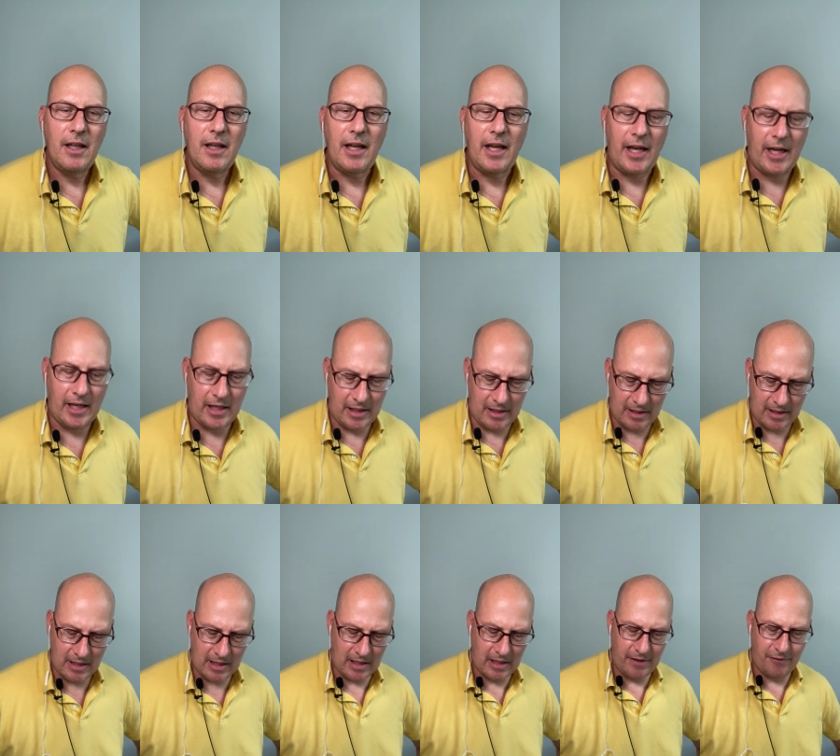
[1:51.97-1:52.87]
And
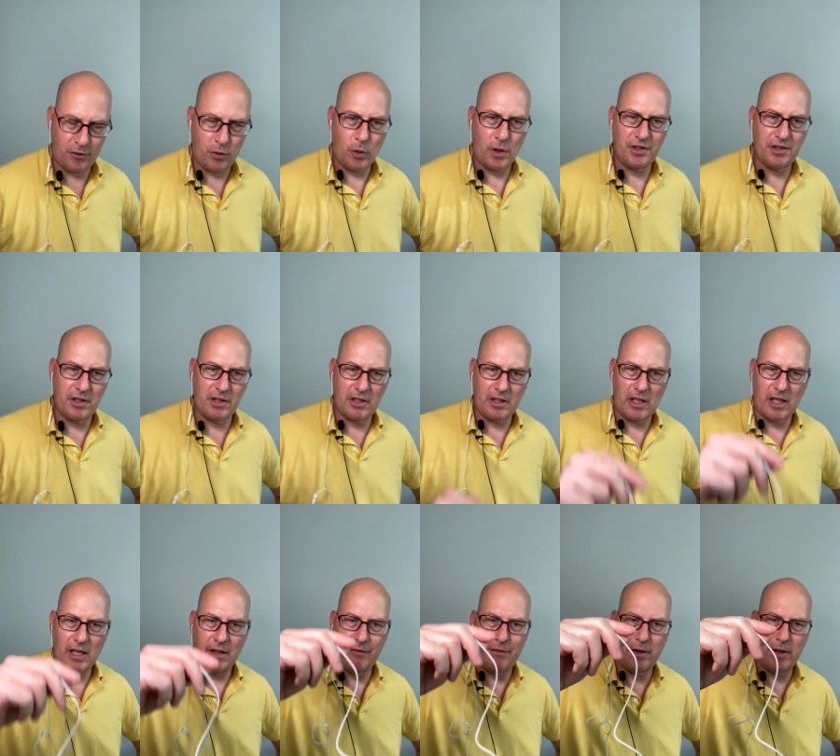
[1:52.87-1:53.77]
of course, it's
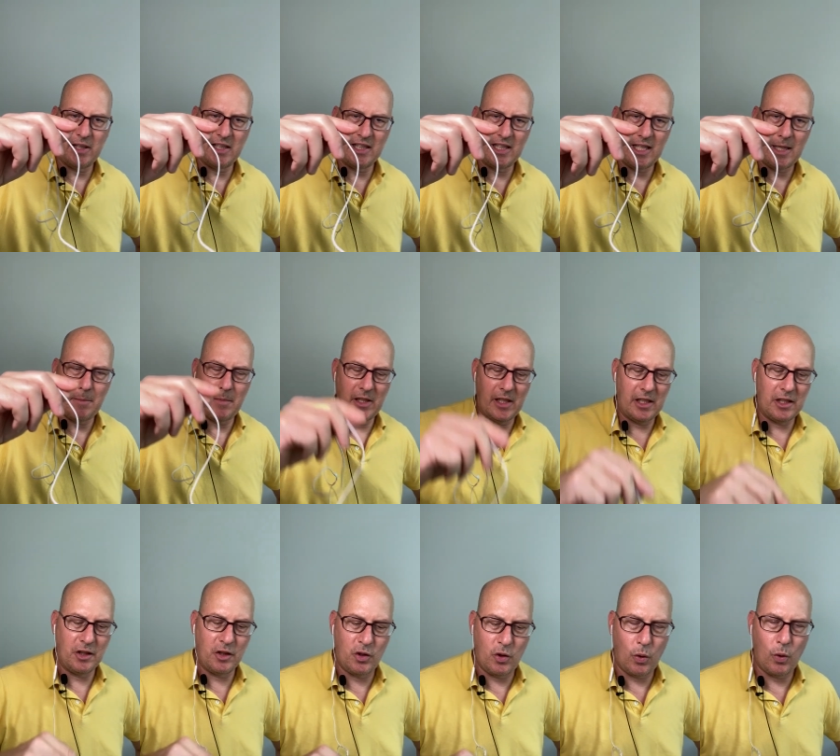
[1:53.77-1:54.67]
a very
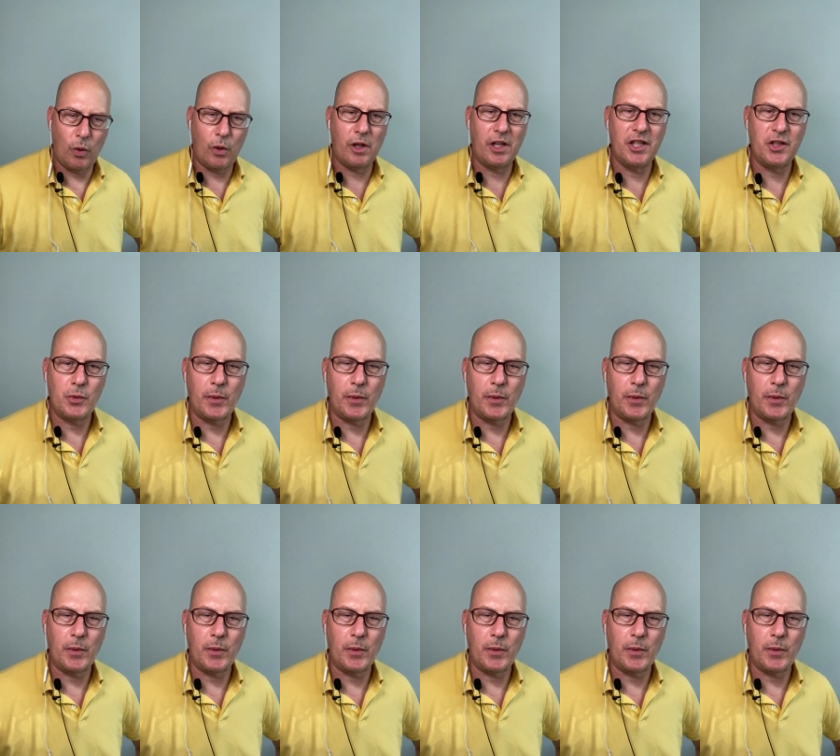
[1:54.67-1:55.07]
limited cord,